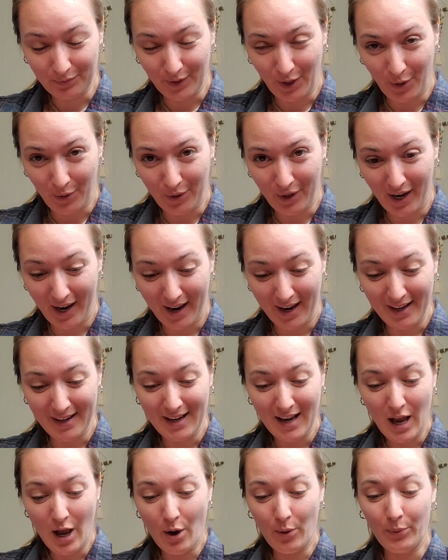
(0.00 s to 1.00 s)
okay?
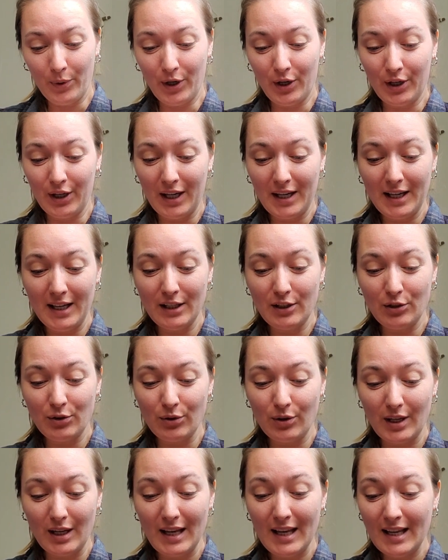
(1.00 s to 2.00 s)
We're gonna need to
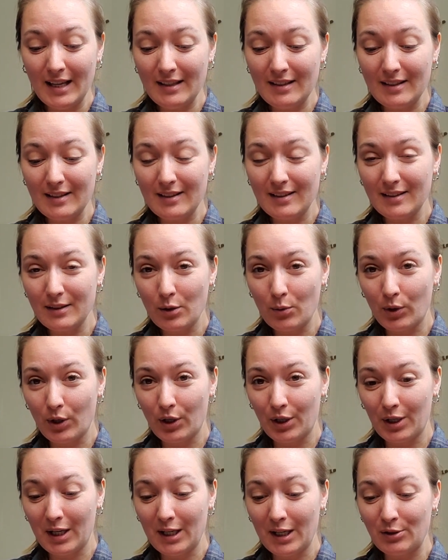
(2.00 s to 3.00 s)
eat, we're
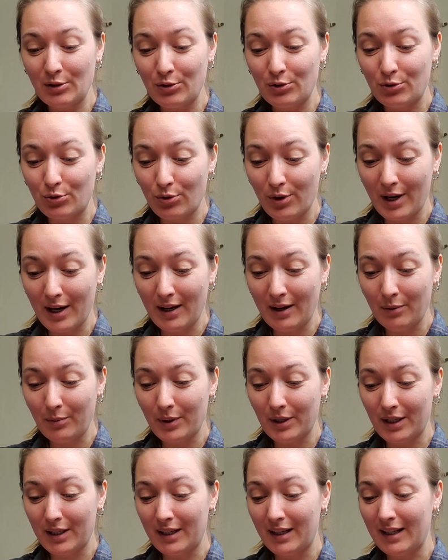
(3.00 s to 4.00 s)
gonna need to drink,
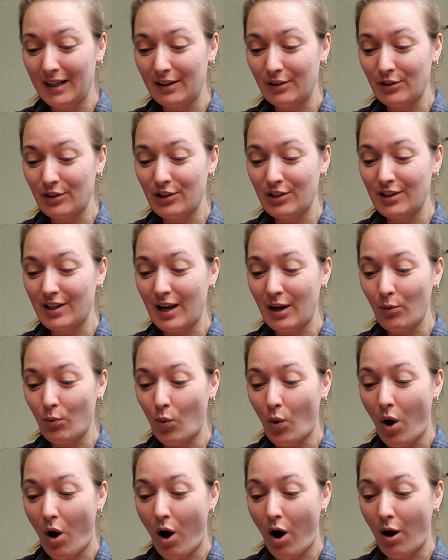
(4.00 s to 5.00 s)
we're gonna need to stay
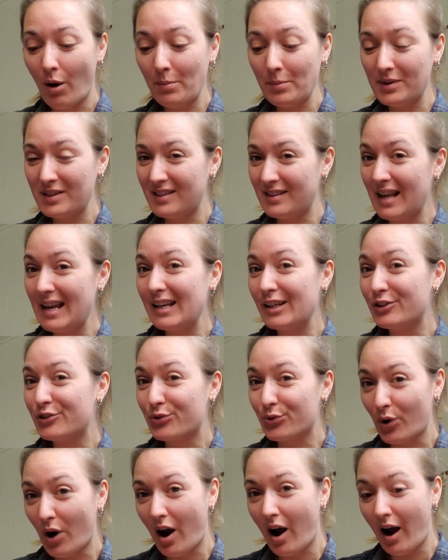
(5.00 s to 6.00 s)
warm, stay
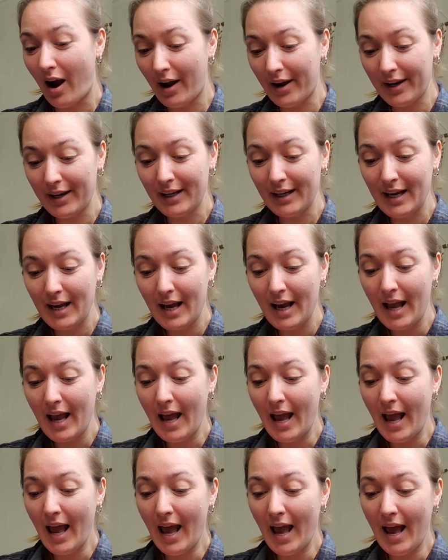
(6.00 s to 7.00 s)
dry,
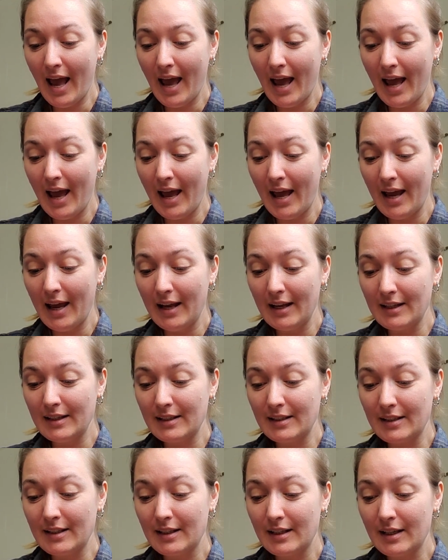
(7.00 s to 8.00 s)

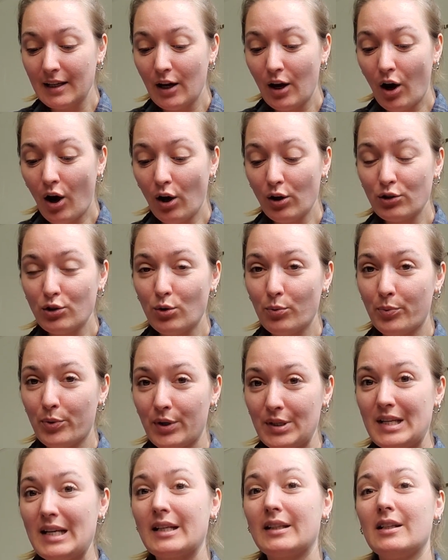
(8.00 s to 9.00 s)
and also
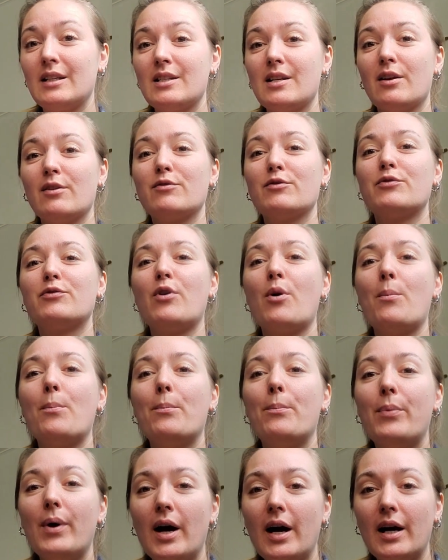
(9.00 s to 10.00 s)
protect ourselves from
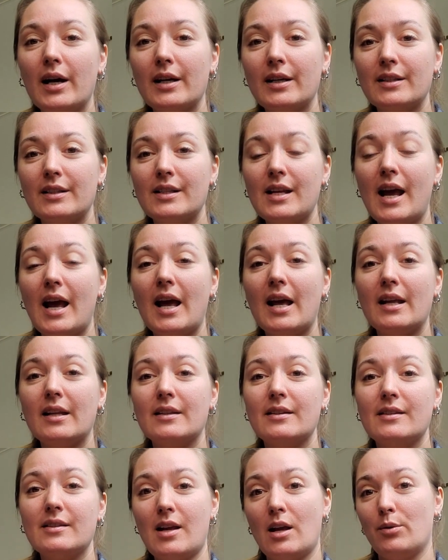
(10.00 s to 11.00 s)
bugs
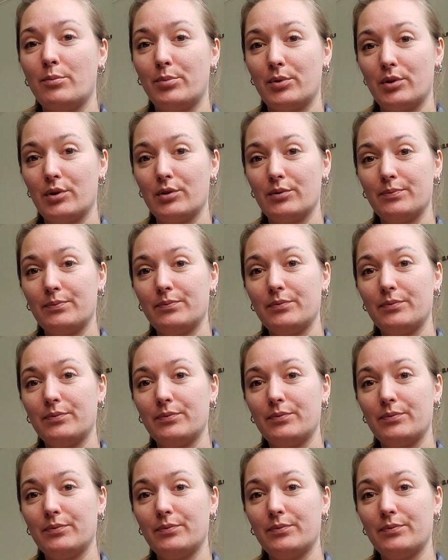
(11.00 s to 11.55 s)
and sunburn,